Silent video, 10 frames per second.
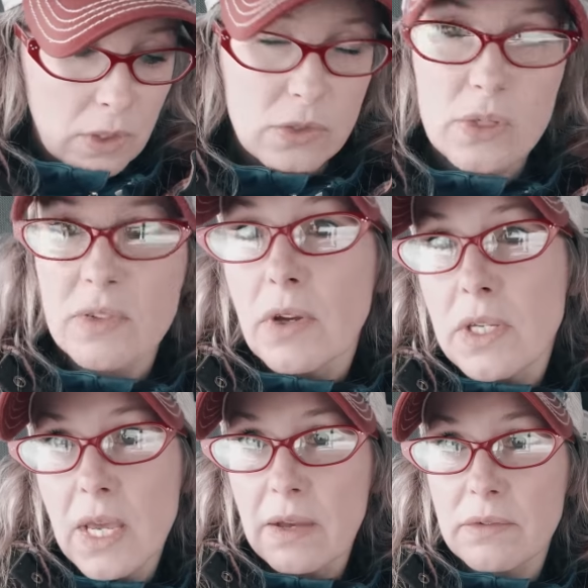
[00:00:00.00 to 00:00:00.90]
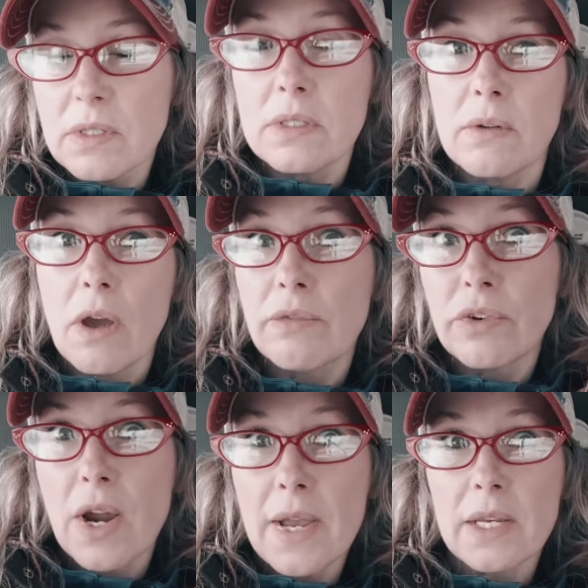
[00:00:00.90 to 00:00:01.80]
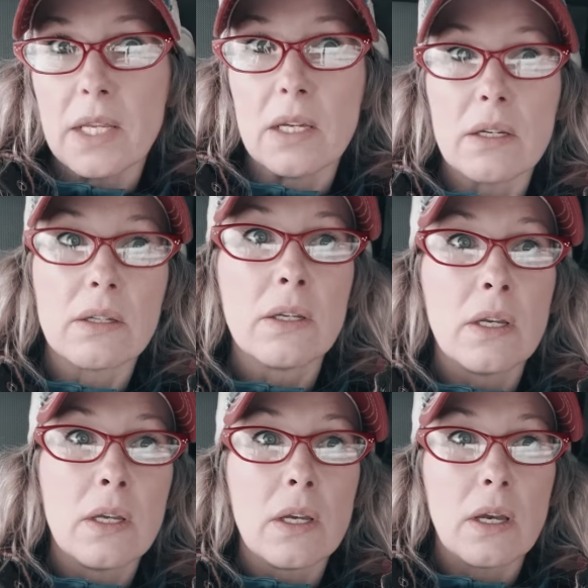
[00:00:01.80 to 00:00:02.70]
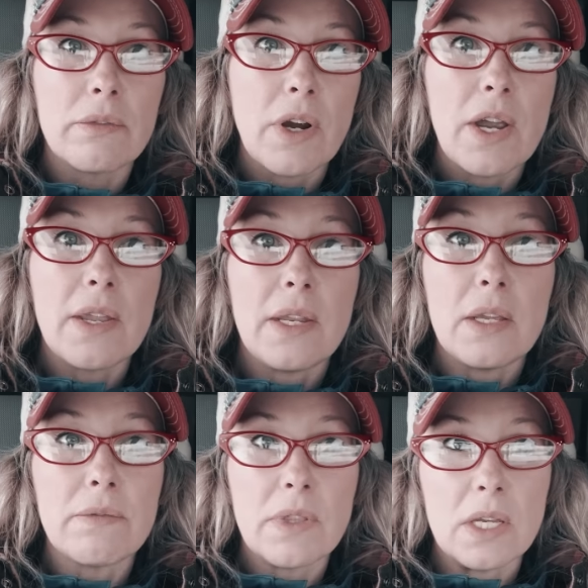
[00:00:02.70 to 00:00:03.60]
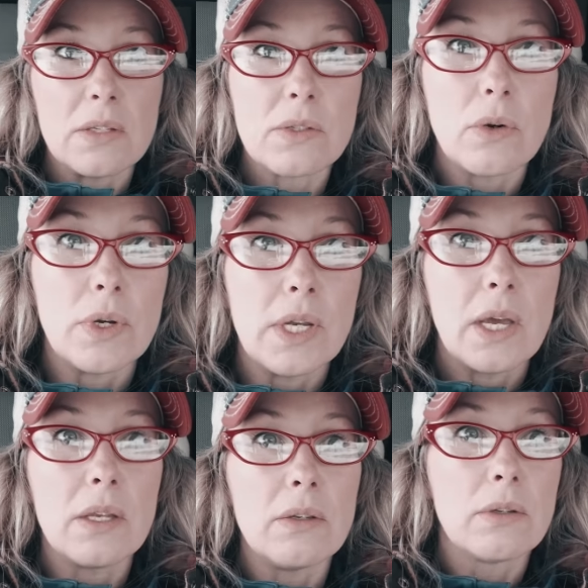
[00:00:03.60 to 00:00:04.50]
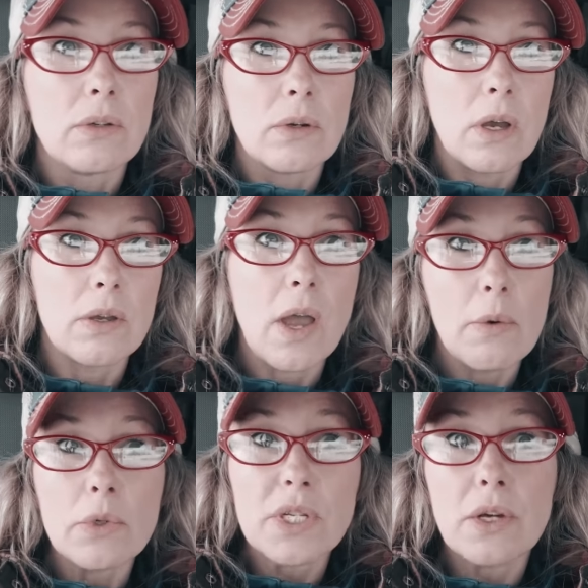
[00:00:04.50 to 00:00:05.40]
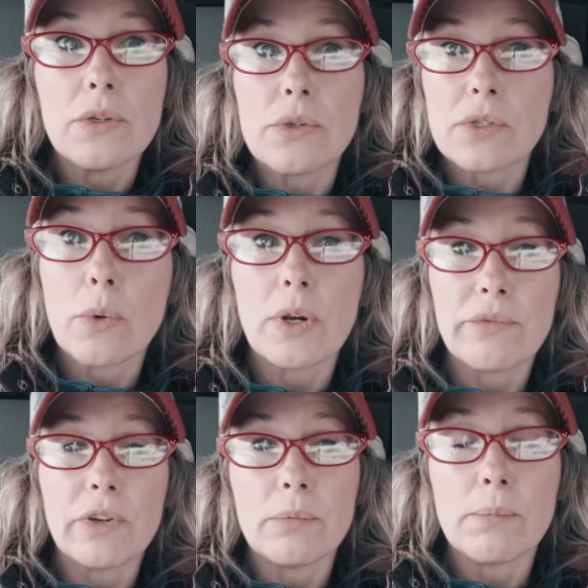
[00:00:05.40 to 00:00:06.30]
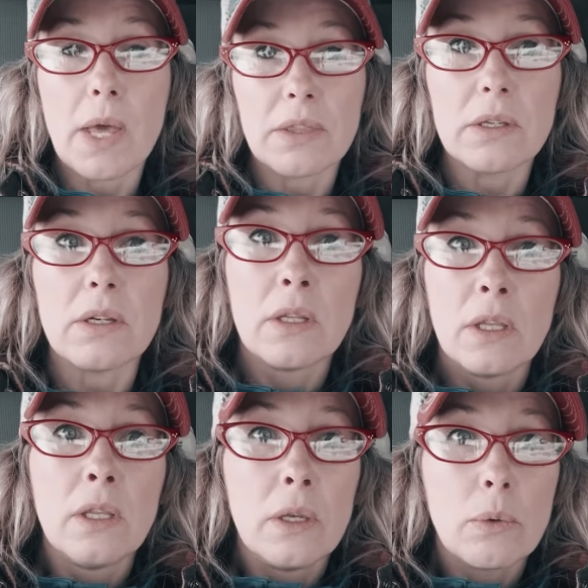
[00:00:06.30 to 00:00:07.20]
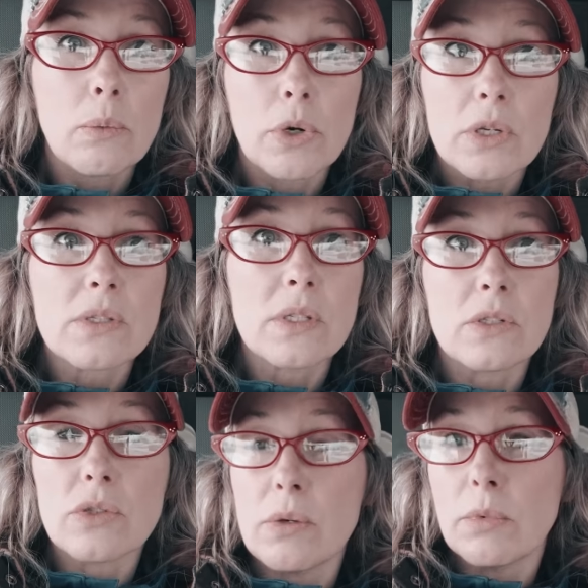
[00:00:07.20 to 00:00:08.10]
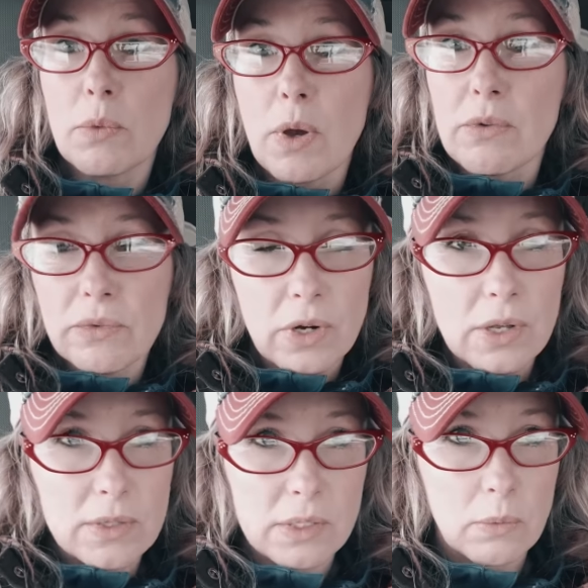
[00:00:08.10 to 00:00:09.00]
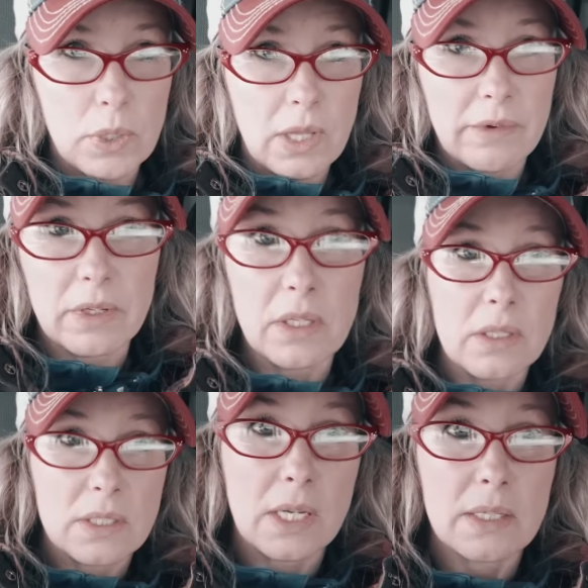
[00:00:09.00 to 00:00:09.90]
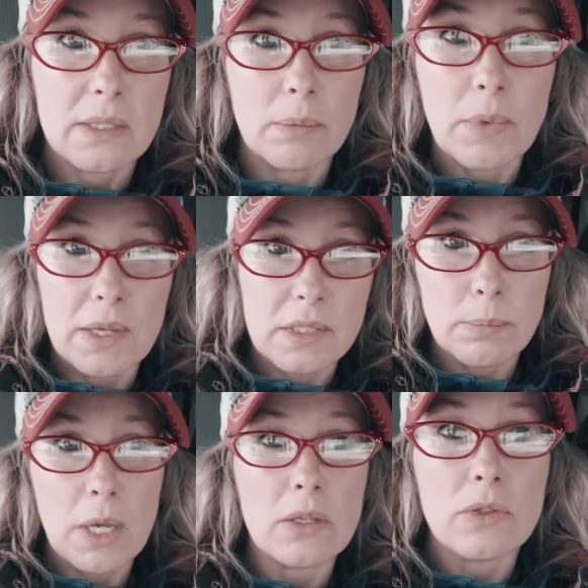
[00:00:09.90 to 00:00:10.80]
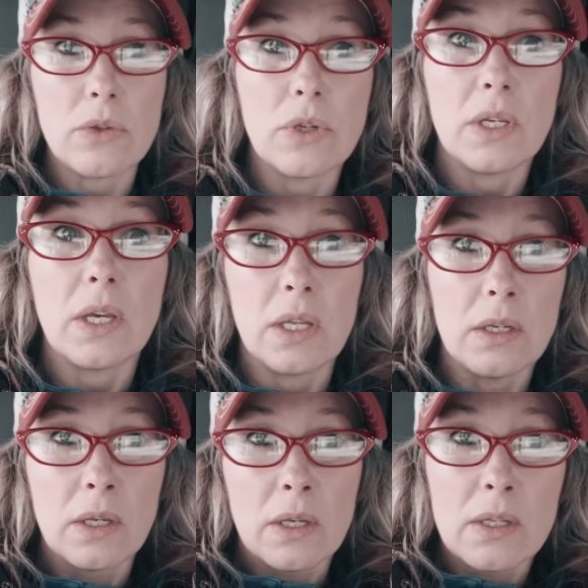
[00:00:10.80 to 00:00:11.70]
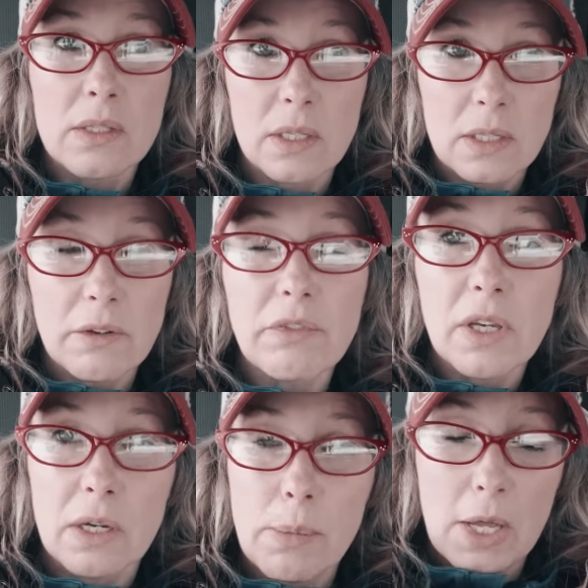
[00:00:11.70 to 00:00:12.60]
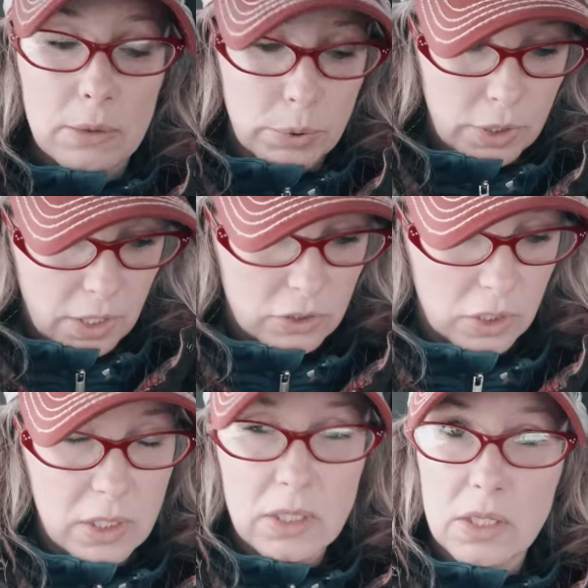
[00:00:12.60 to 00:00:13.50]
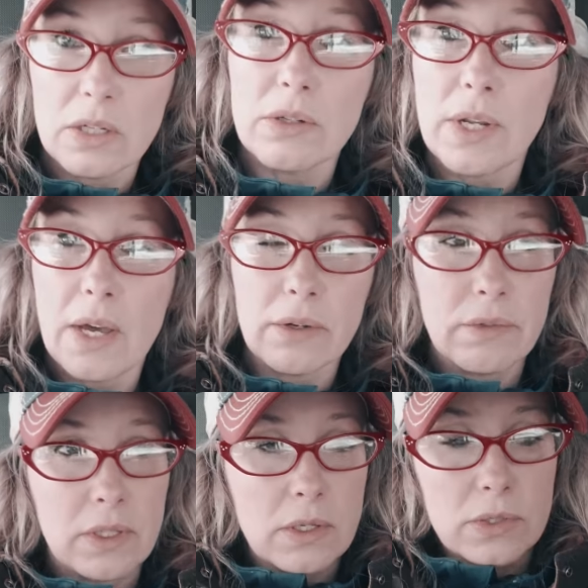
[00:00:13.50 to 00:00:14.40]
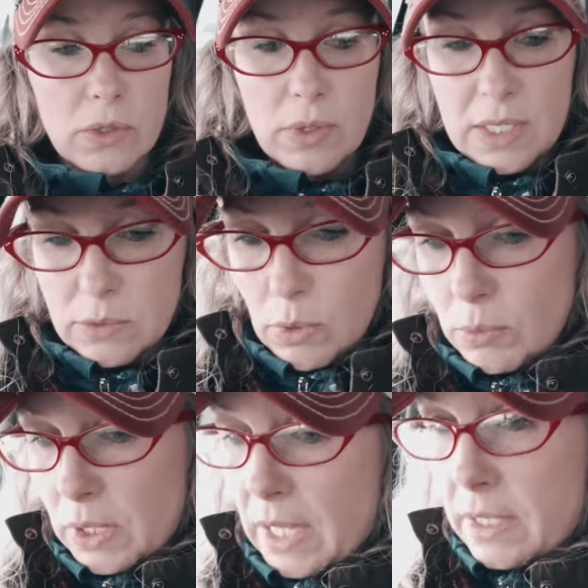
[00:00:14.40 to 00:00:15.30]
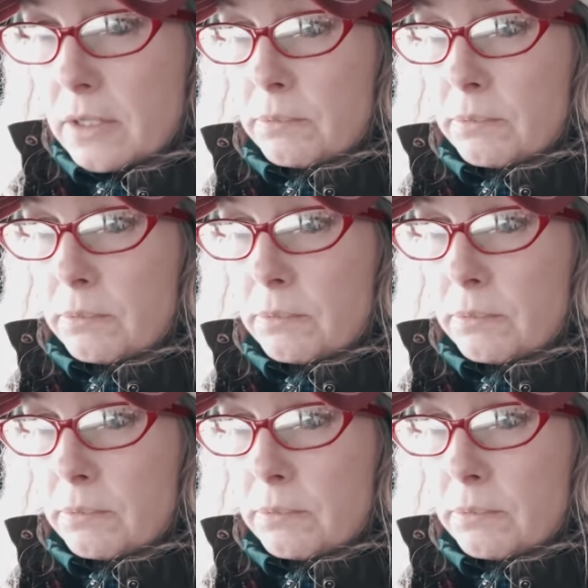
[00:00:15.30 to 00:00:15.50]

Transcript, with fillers: So it's fun to have a variety, a variety of things going on. Uh, I will tell you, square foot method works extremely well for us, and we love it. It takes up less space. You can get significant amount of production and yield out of it, so that's what we like.